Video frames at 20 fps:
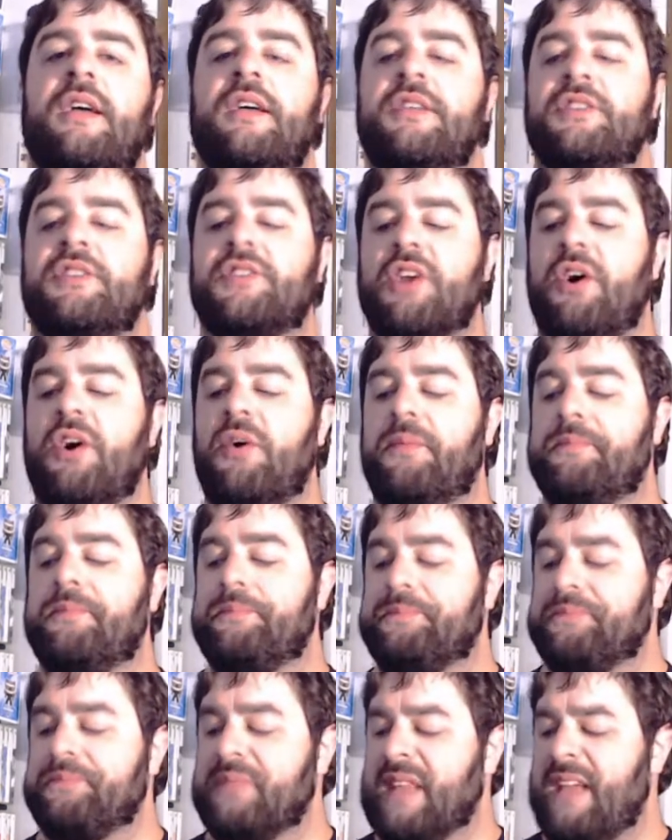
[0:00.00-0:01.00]
So
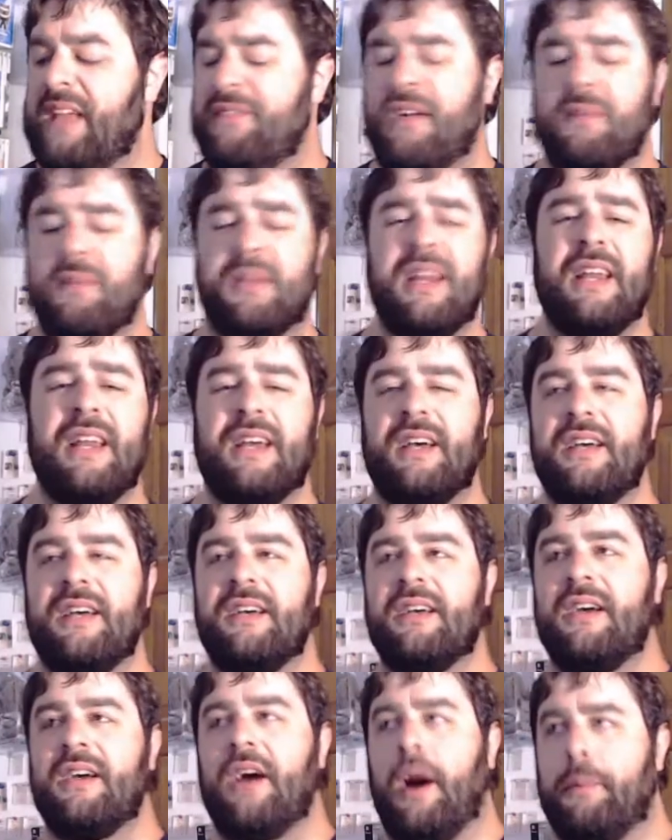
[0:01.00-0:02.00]
if I'm
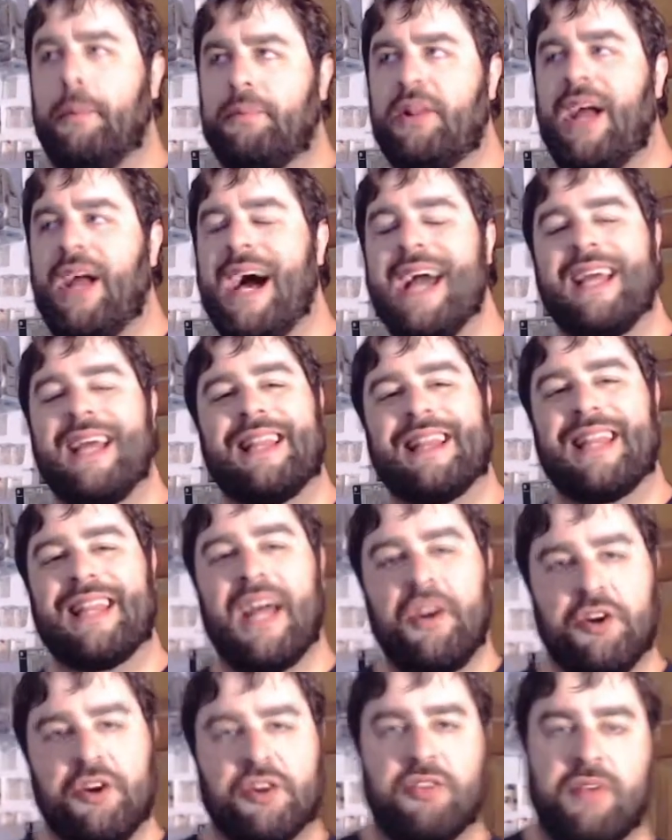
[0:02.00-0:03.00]
gonna apply a
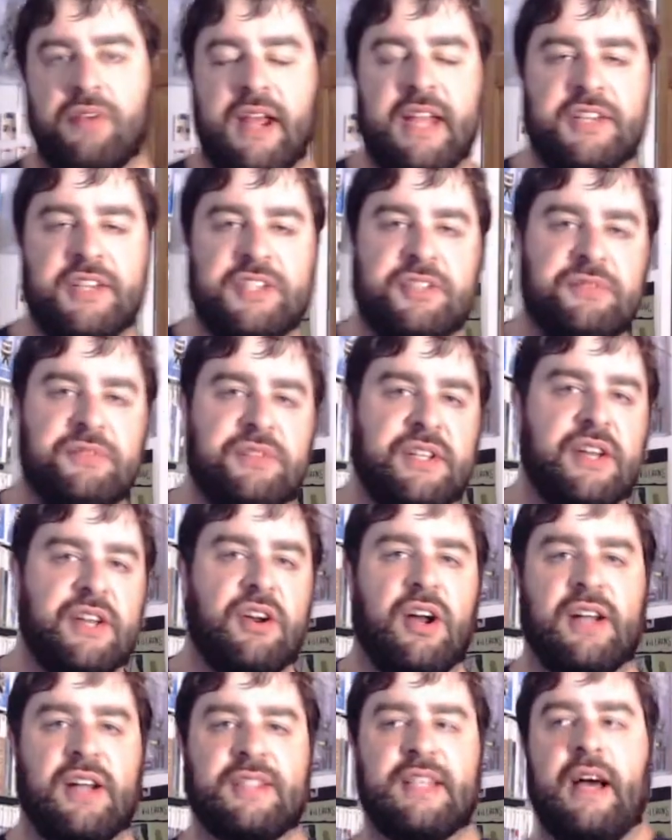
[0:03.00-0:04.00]
letter grade to NieR
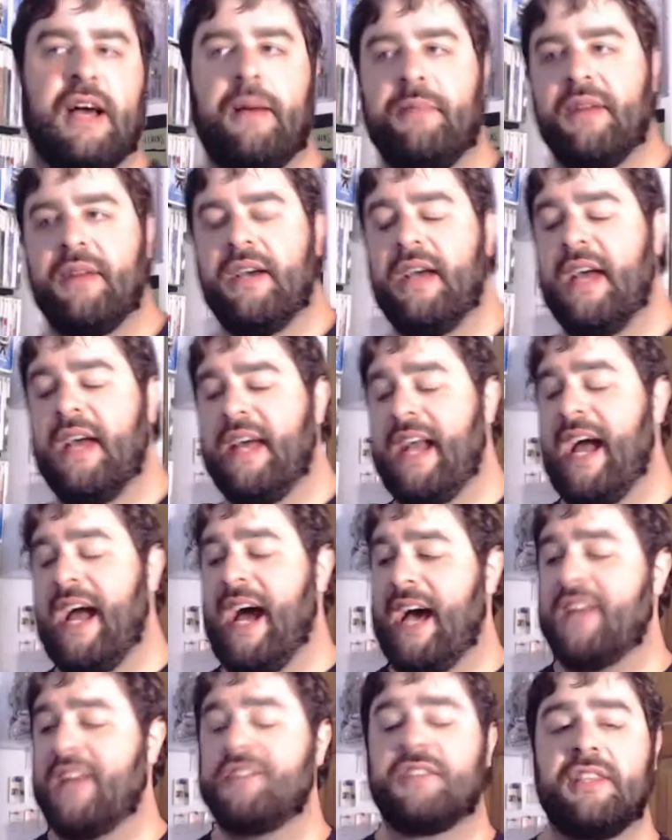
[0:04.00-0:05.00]
Automata, and I
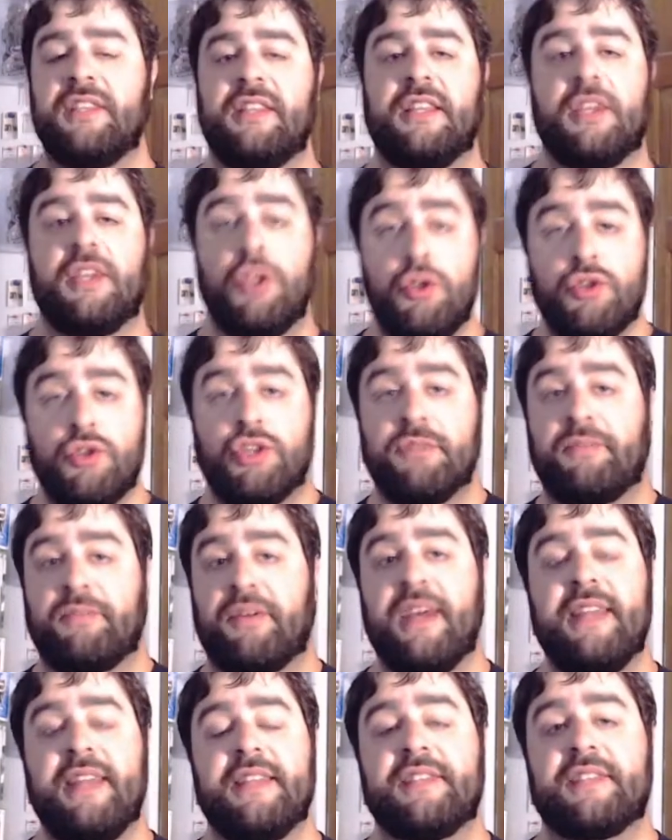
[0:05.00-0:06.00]
honestly think you should
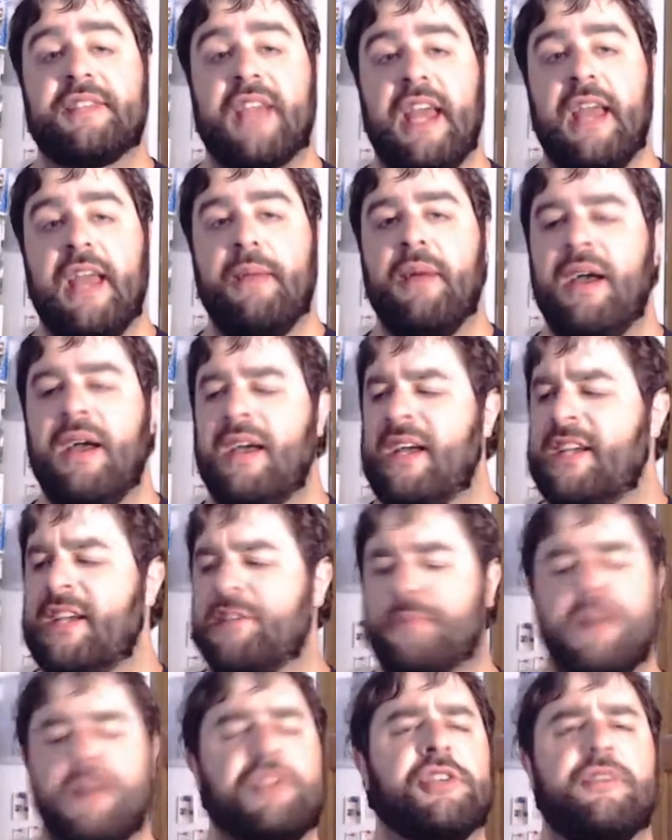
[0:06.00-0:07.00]
play this game,
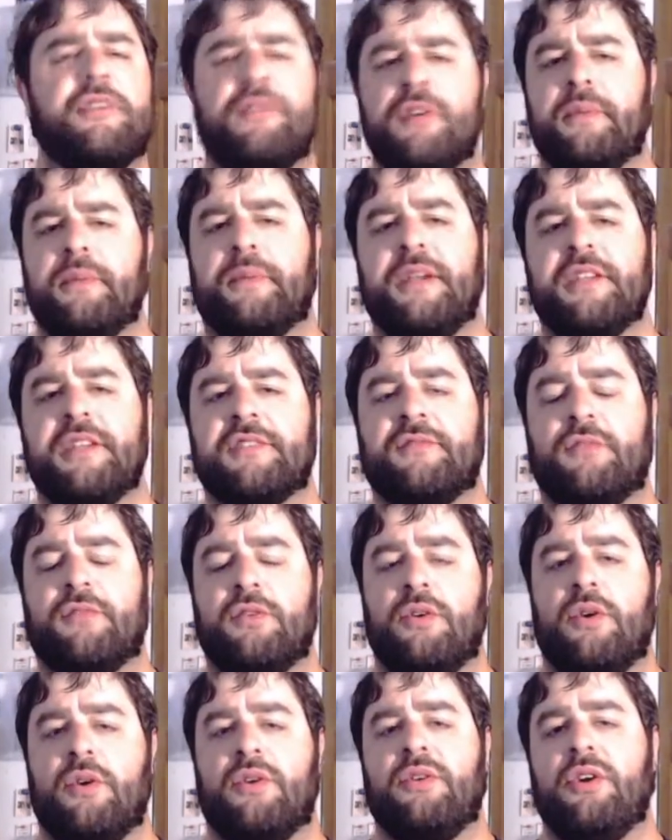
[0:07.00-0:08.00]
especially if you're a
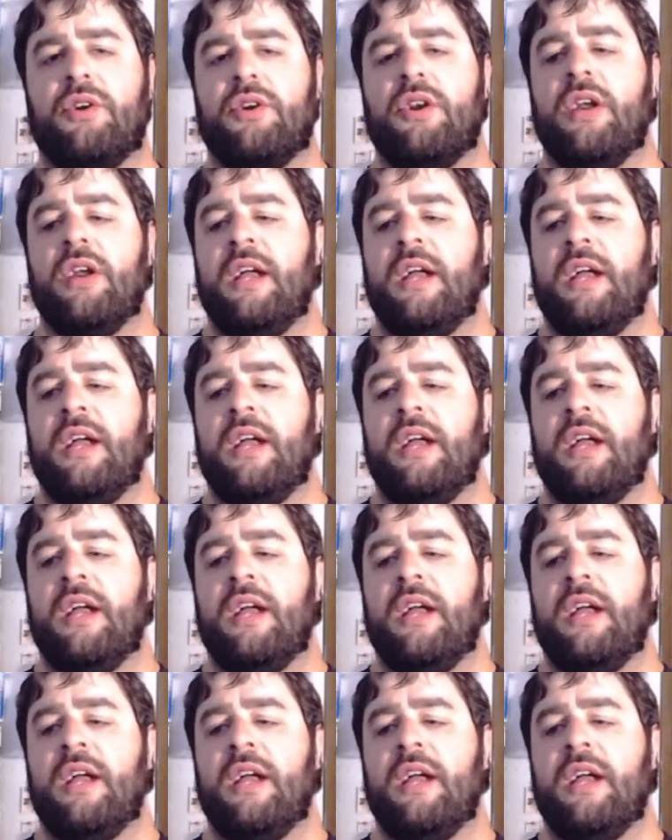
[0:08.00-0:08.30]
PS4 owner